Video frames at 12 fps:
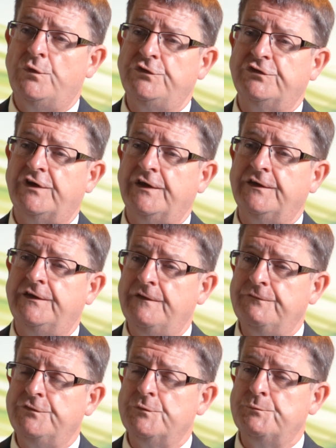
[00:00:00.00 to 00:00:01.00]
which can
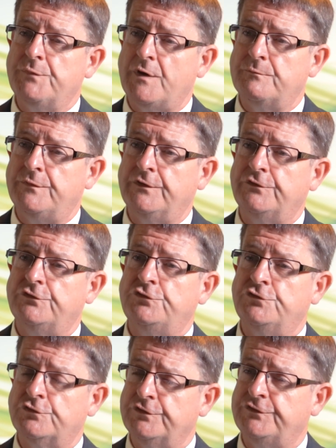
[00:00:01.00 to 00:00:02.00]
give the public
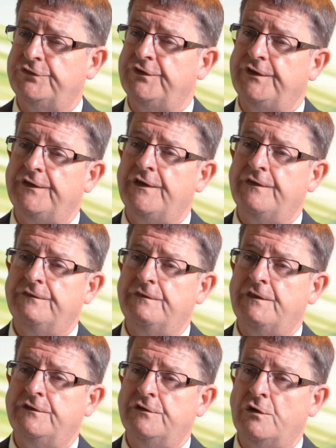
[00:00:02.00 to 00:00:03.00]
surety
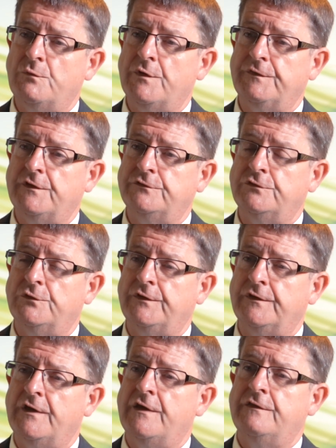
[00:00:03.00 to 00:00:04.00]
that they know what they're
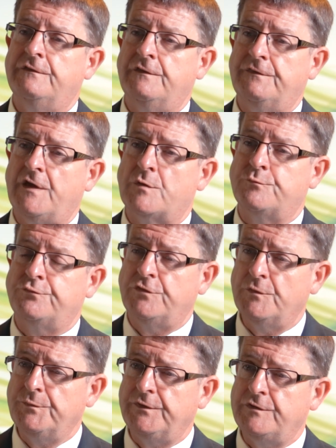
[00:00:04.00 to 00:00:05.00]
doing, that they are
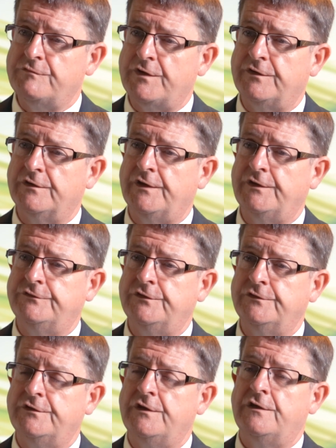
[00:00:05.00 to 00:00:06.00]
properly
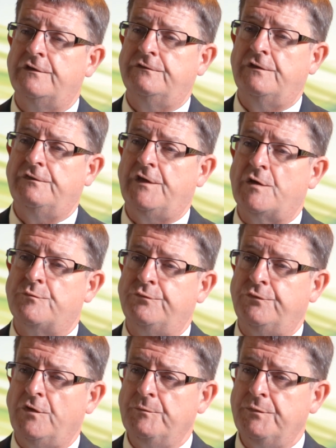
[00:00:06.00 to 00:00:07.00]
regulated, that they are
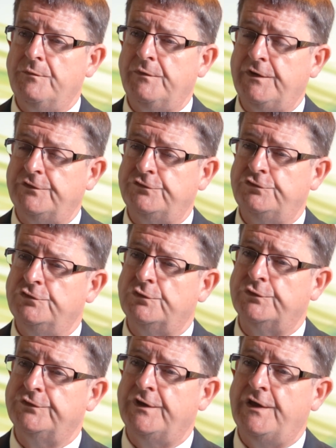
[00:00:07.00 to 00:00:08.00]
properly
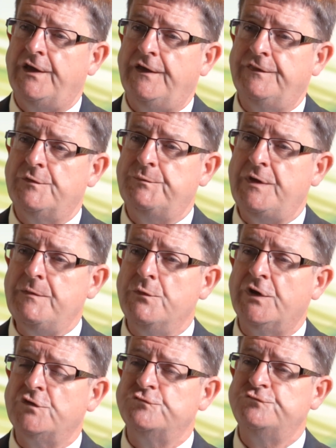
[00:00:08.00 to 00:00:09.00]
insured, and that
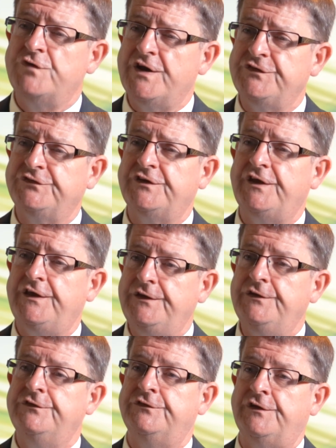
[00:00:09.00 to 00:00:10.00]
people can rest
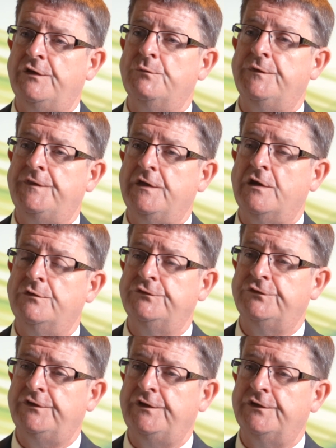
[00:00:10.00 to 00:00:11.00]
easy when they go
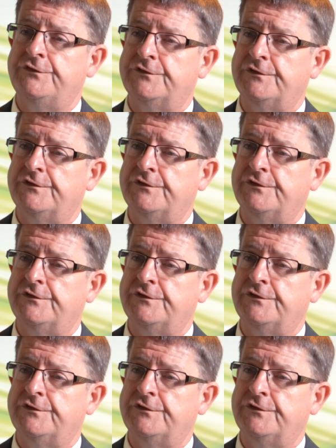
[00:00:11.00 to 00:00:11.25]
and see a